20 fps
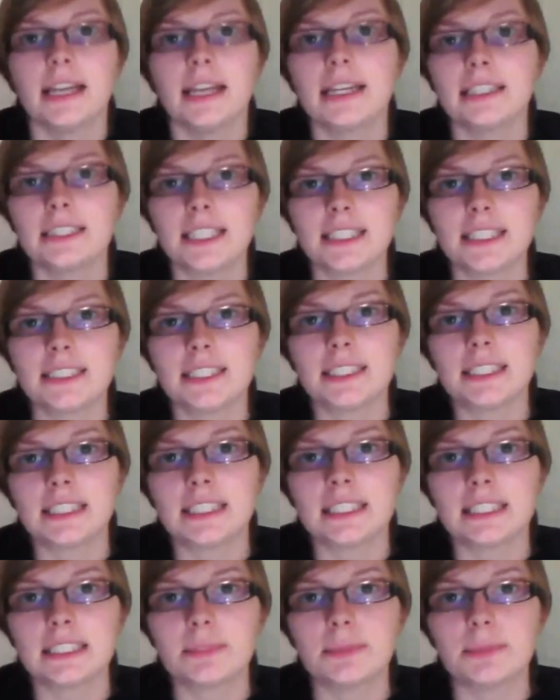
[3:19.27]
He says that
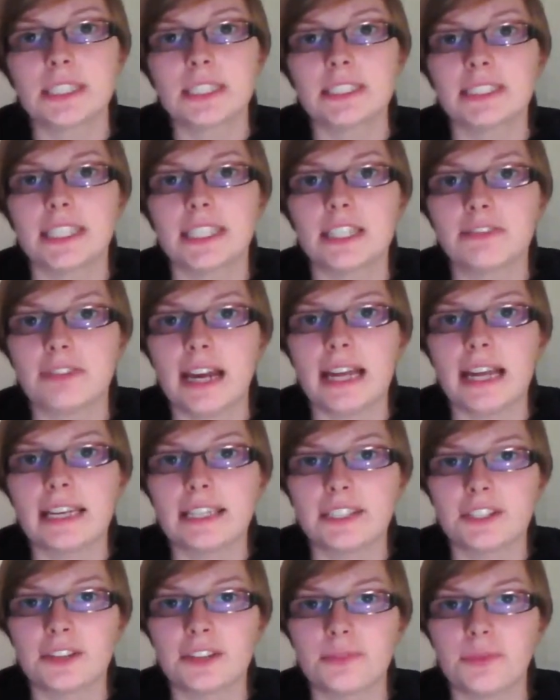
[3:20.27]
this is because they rarely
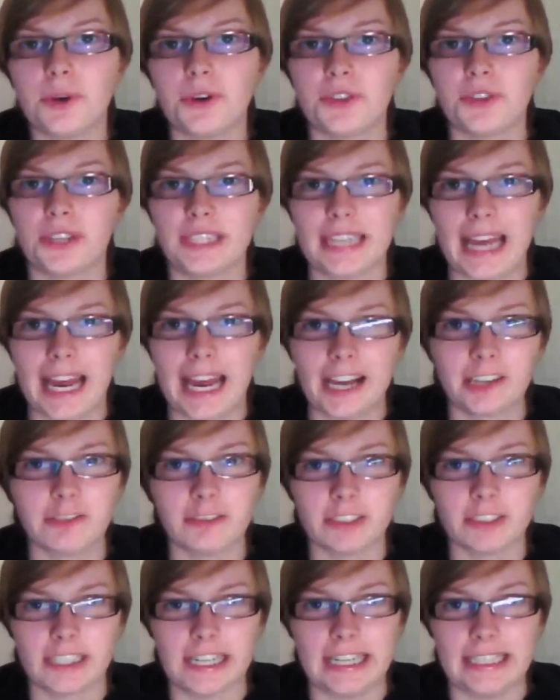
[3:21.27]
do more than
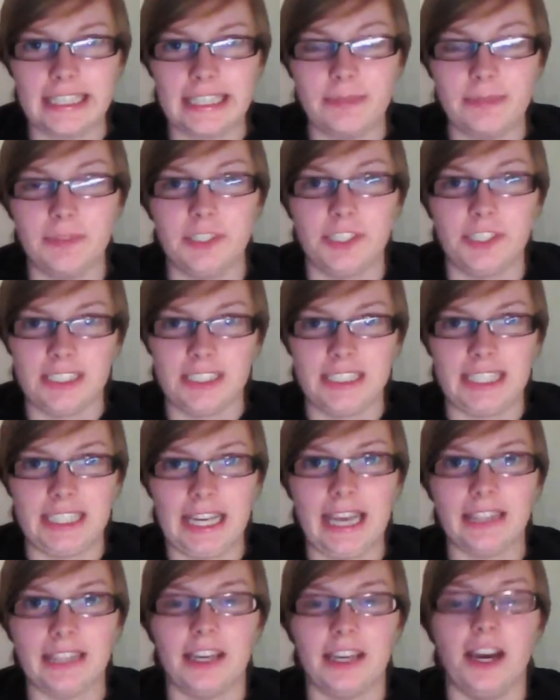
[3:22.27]
aggregate the images
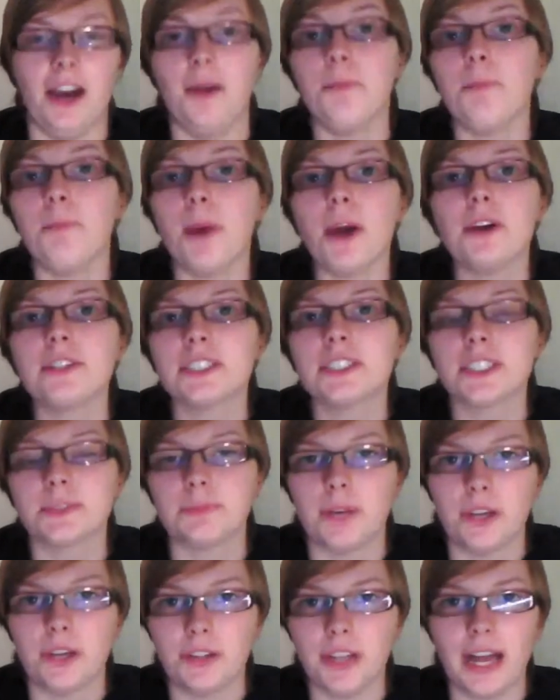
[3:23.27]
together and post them
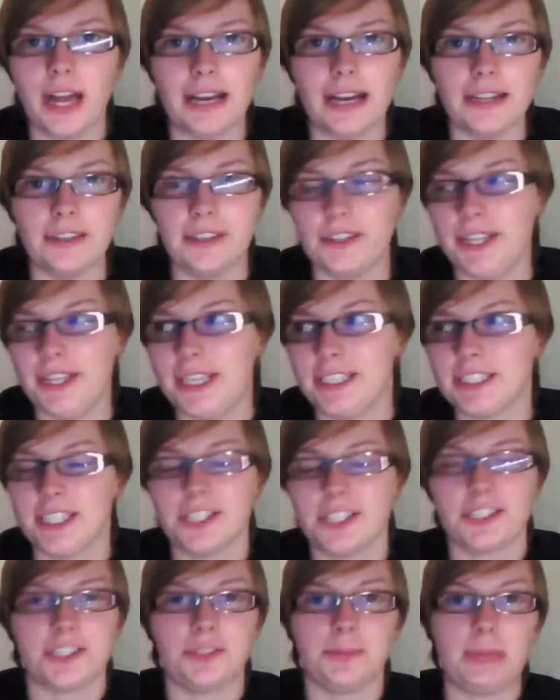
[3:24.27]
online on their
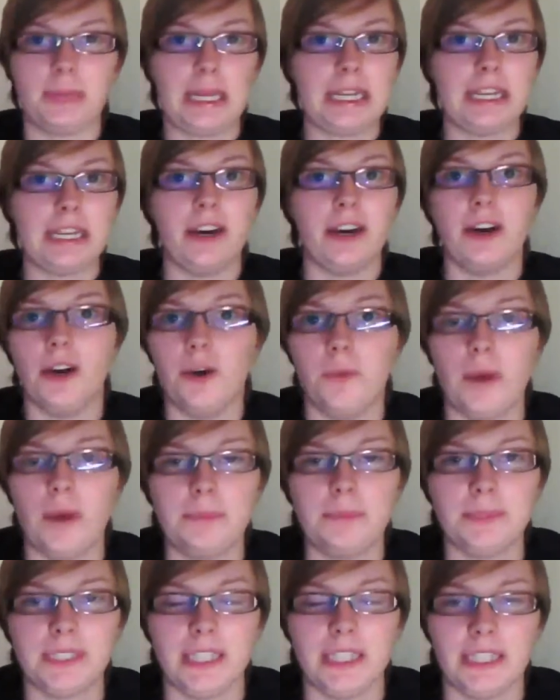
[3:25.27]
social media or
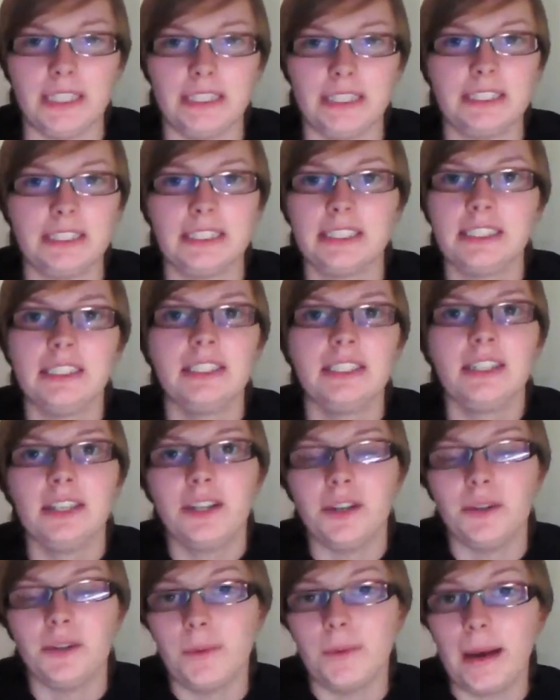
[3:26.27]
website,
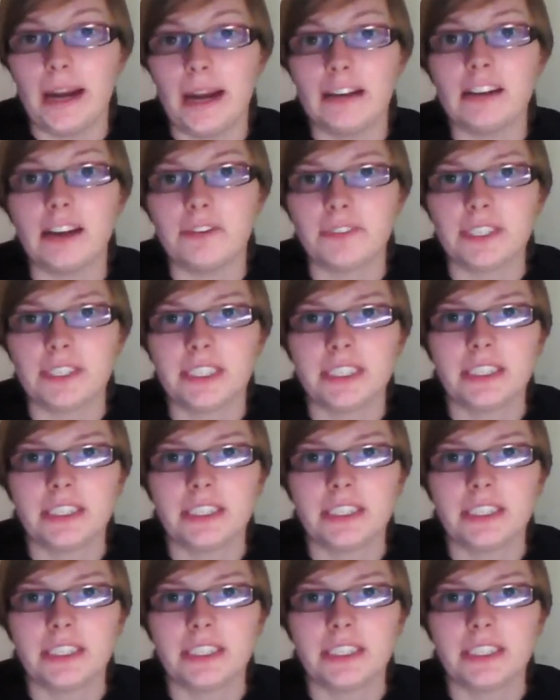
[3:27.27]
or wherever,